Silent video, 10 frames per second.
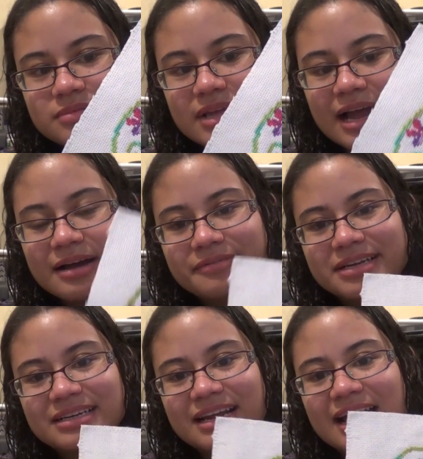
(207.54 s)

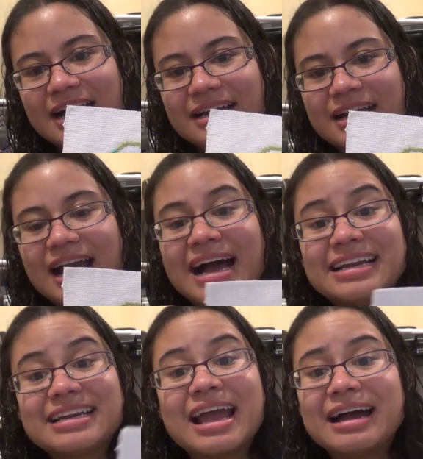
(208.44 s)
hadn't
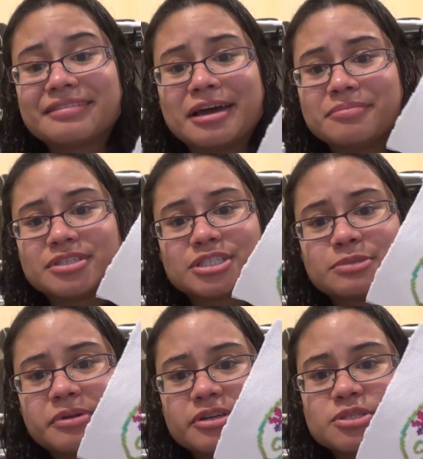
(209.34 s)
had that much
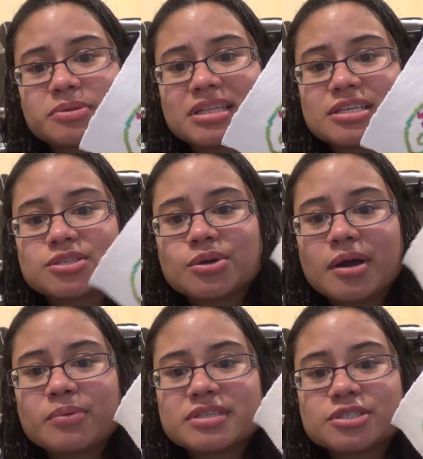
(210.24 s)
experience with this, so
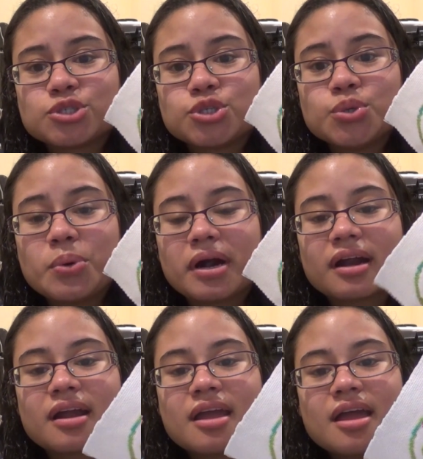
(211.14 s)
I wasn't
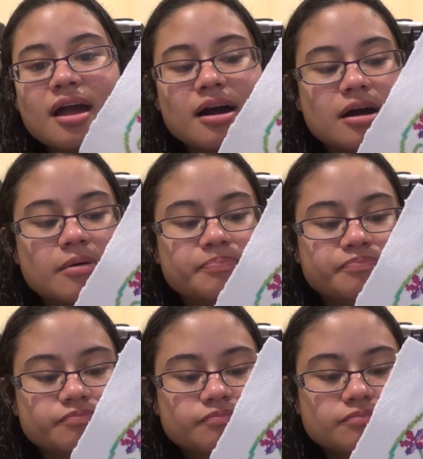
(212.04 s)
sure
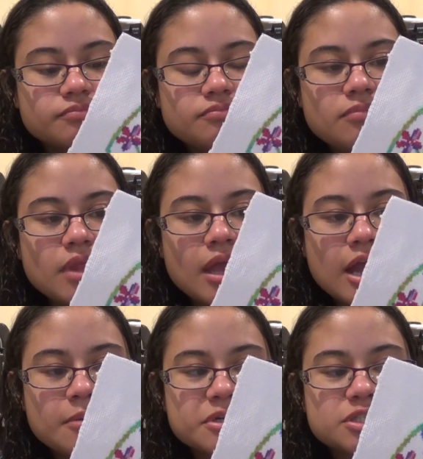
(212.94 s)

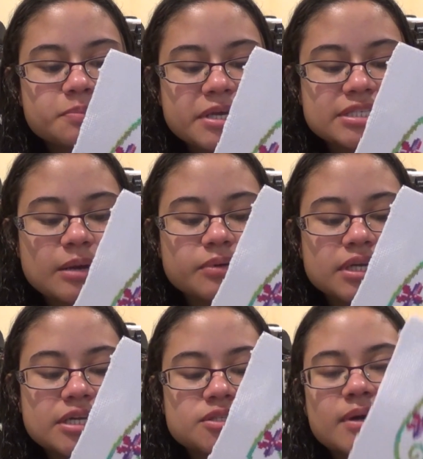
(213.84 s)
how much space I would
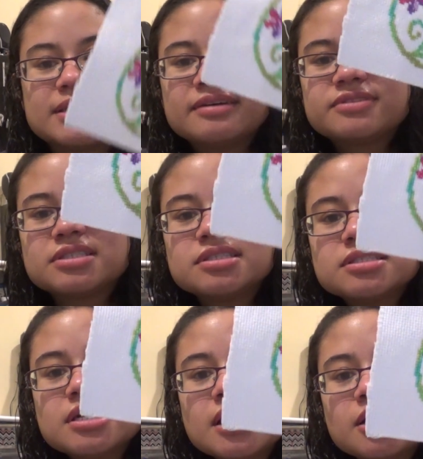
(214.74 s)
need. So I left a
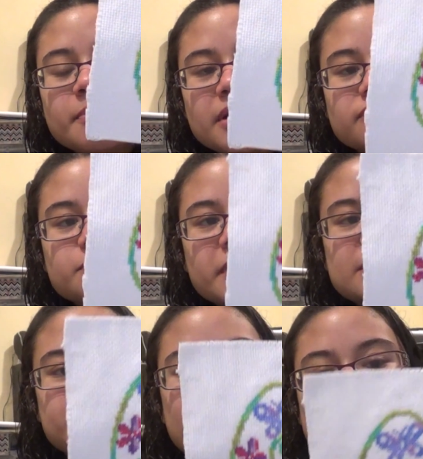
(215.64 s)
little bit of
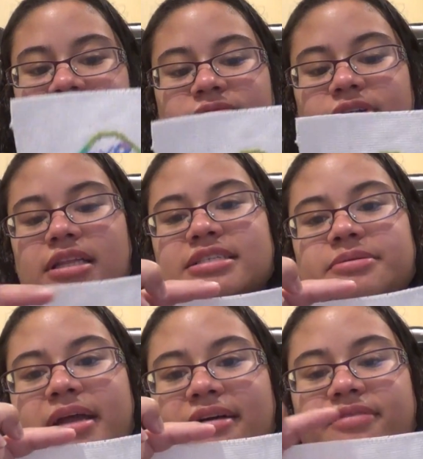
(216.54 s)
space, but I didn't realize I
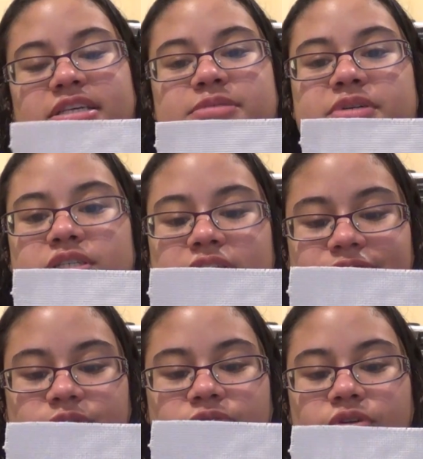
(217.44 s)
would have this much
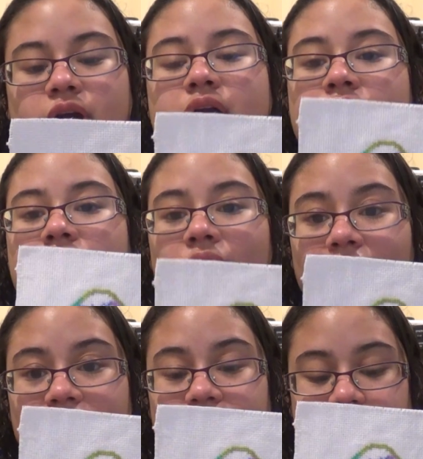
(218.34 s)
left over
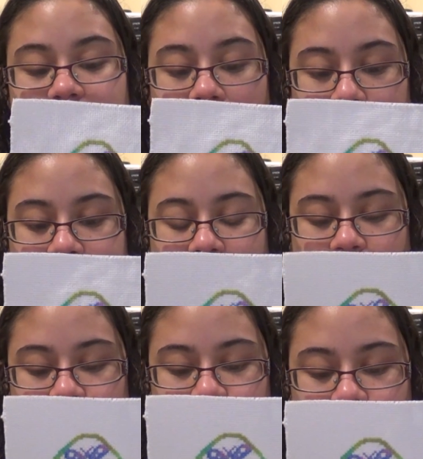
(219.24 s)
on the top.
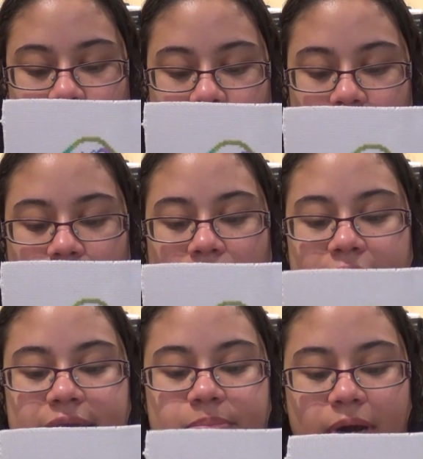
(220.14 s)
So
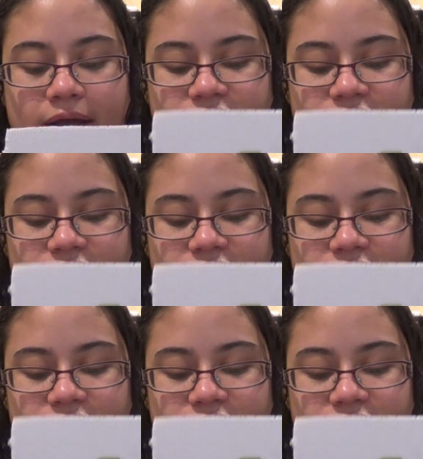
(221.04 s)
I could probably